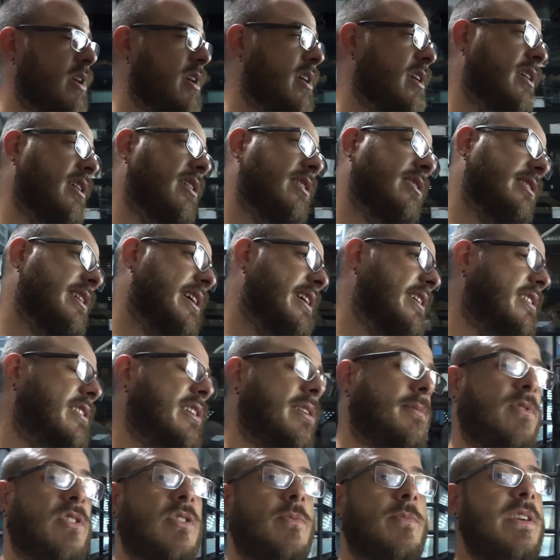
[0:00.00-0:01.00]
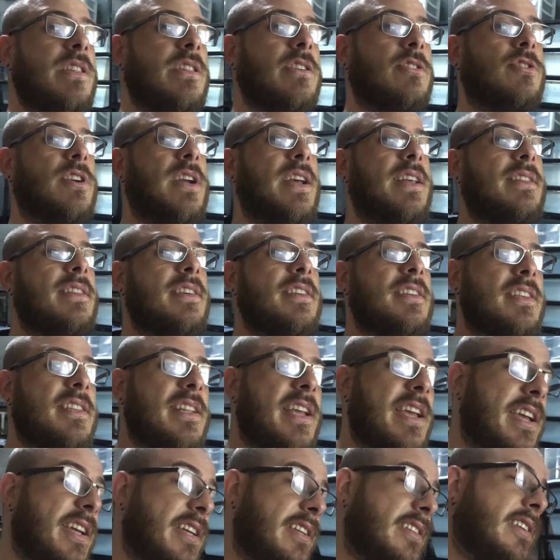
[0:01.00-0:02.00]
because that seems to be the trend these
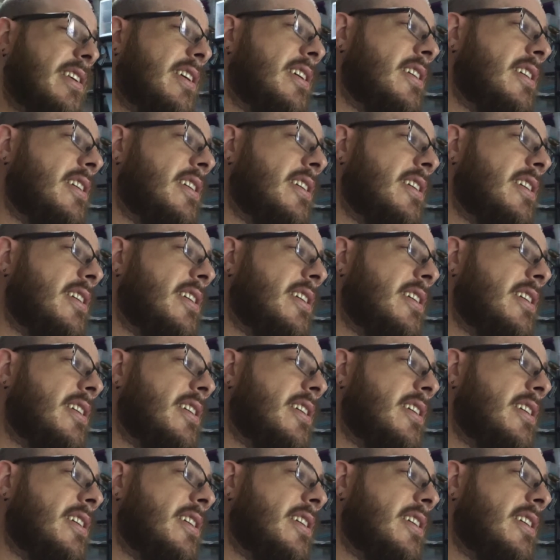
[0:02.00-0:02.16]
days.